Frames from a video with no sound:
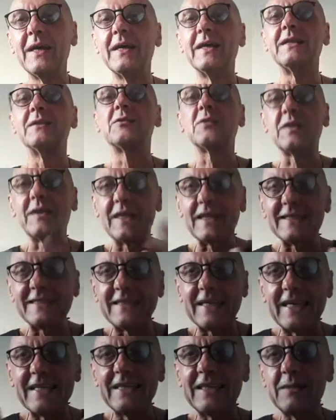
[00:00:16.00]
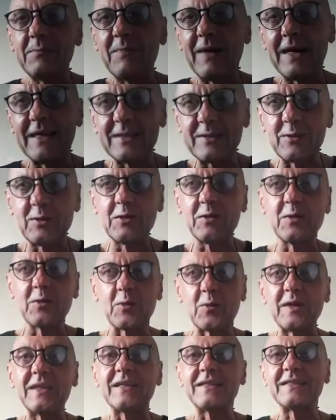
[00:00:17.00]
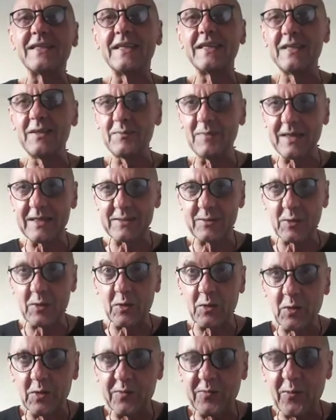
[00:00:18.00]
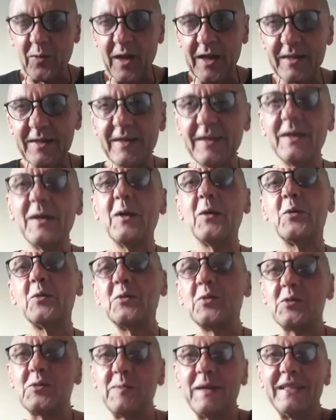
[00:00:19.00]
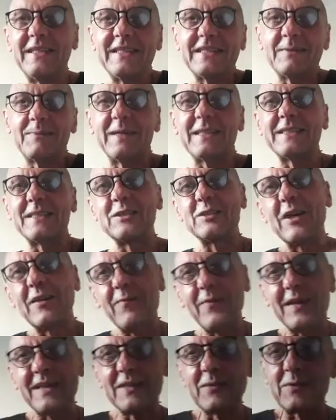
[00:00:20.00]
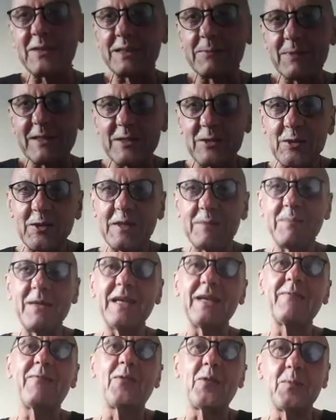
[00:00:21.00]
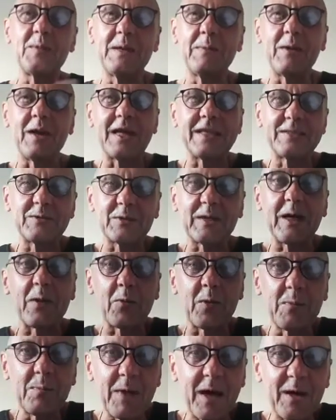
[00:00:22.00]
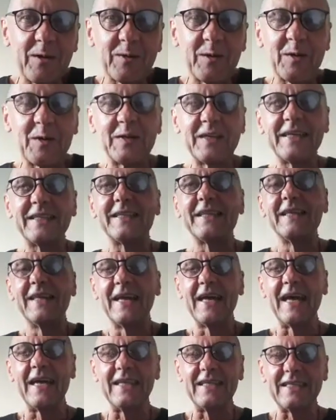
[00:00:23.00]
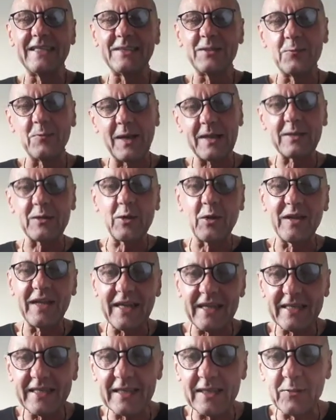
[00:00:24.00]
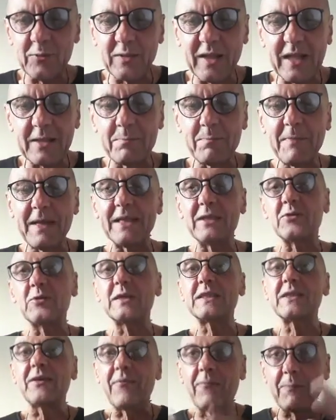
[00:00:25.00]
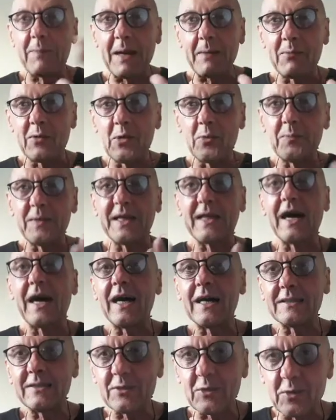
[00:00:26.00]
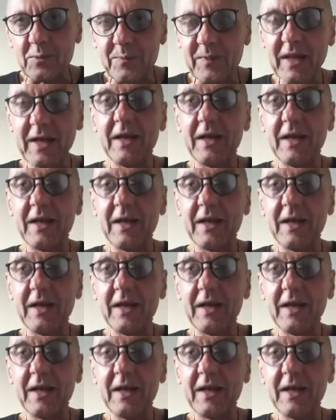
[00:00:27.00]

He's an ascended master, a great ascended master, a good friend, who's made this message. I felt it was specially made for me, but I thought I'd rebound on it. And it is about connecting to that matrix of Pablo Picasso.